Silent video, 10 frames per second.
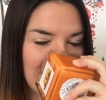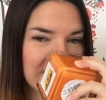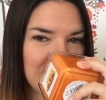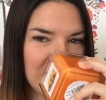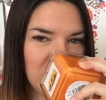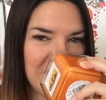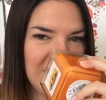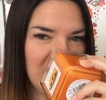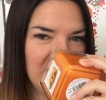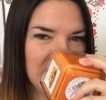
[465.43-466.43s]
That smells
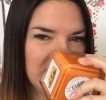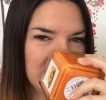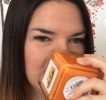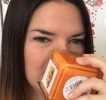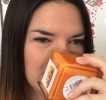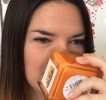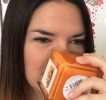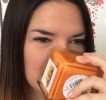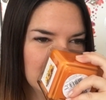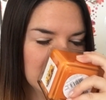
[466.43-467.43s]
really nice.
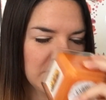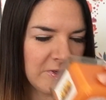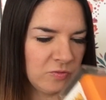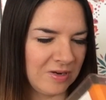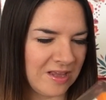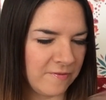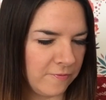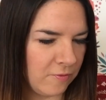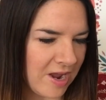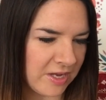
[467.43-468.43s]
Smells really
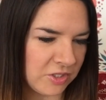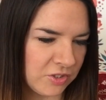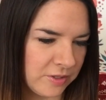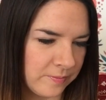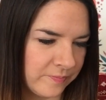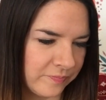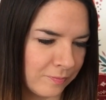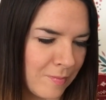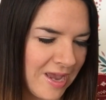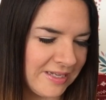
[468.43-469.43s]
fresh,
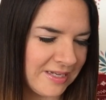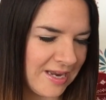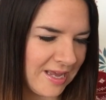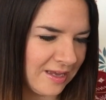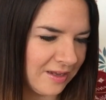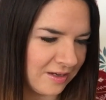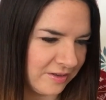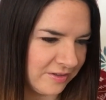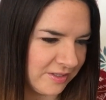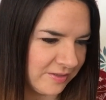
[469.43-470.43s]
made in
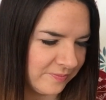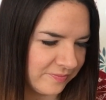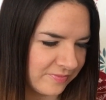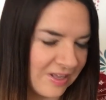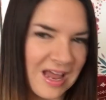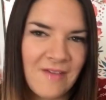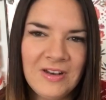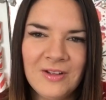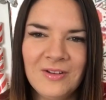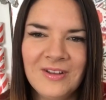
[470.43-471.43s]
England. I'll have
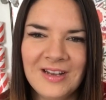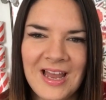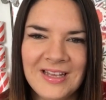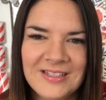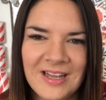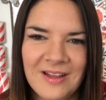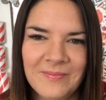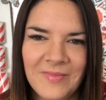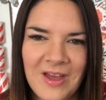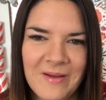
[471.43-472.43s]
a little look
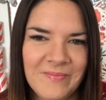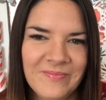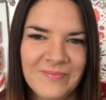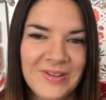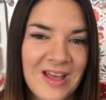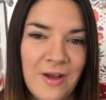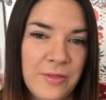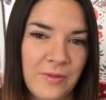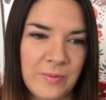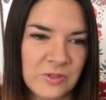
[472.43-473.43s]
later, I
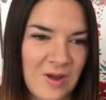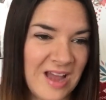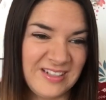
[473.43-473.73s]
thought that was great.